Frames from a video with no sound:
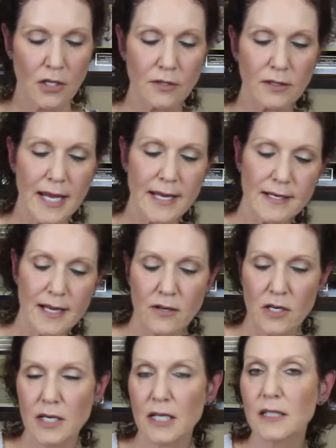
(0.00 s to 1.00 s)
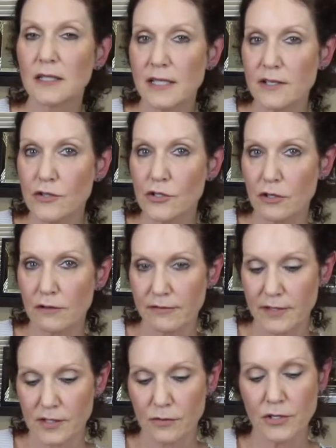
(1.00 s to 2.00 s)
You lay it down on a clean
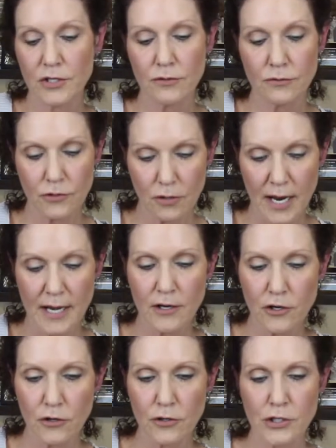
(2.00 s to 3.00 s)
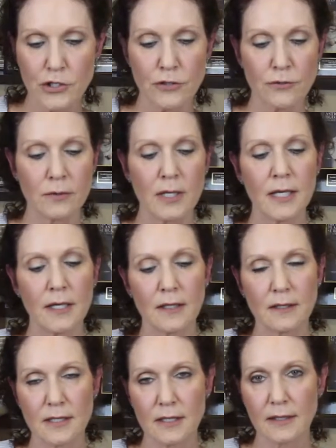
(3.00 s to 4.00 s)
surface. We do try and encourage you
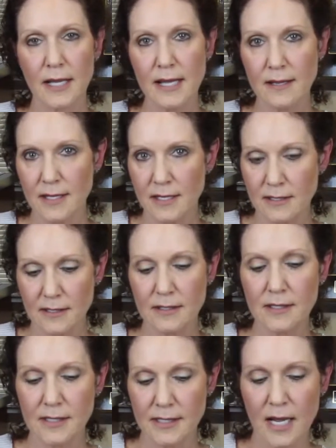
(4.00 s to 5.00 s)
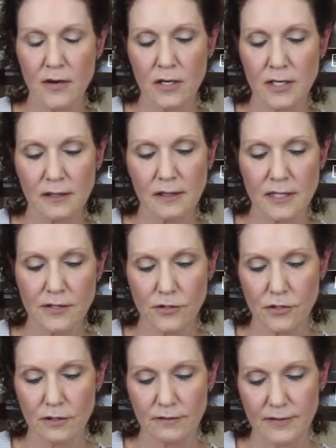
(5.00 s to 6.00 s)
to lay this down on a clean
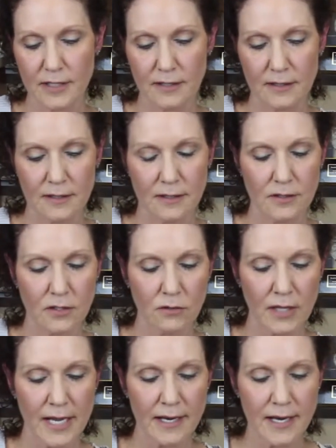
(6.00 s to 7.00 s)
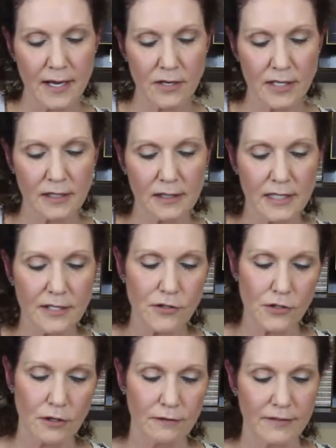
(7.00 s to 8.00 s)
surface. So lay it down on a clean
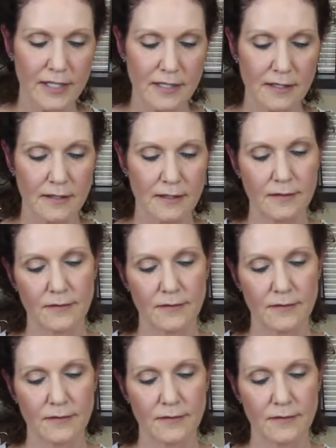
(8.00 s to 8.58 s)
surface.